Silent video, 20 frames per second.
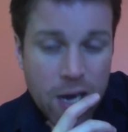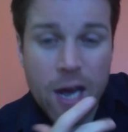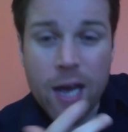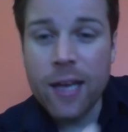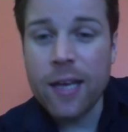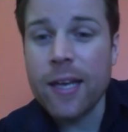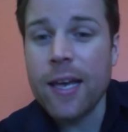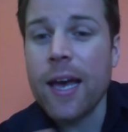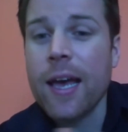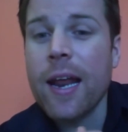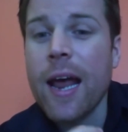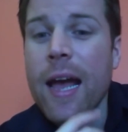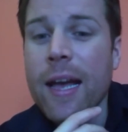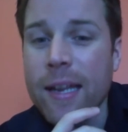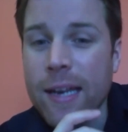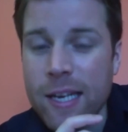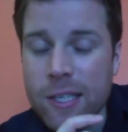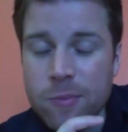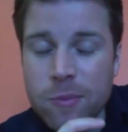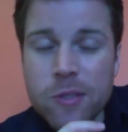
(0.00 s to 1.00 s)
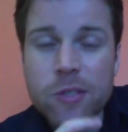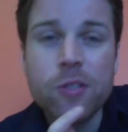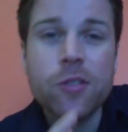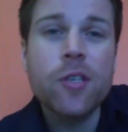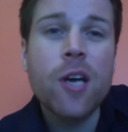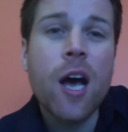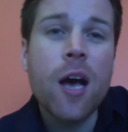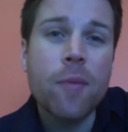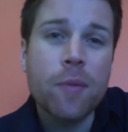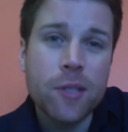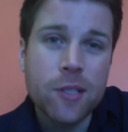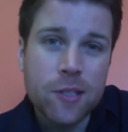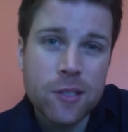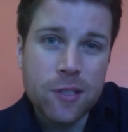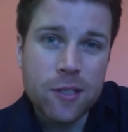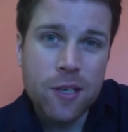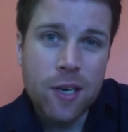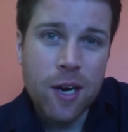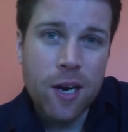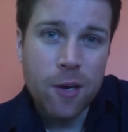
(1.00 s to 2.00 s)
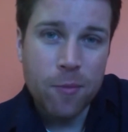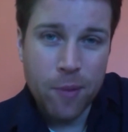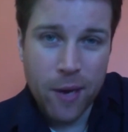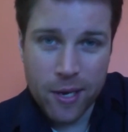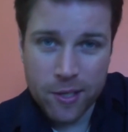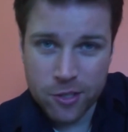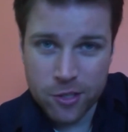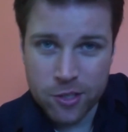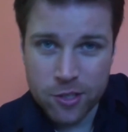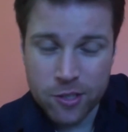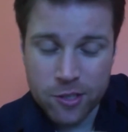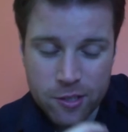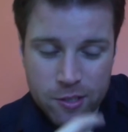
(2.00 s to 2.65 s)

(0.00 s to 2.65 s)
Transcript: I can ask Mr. Thomas, our pastor.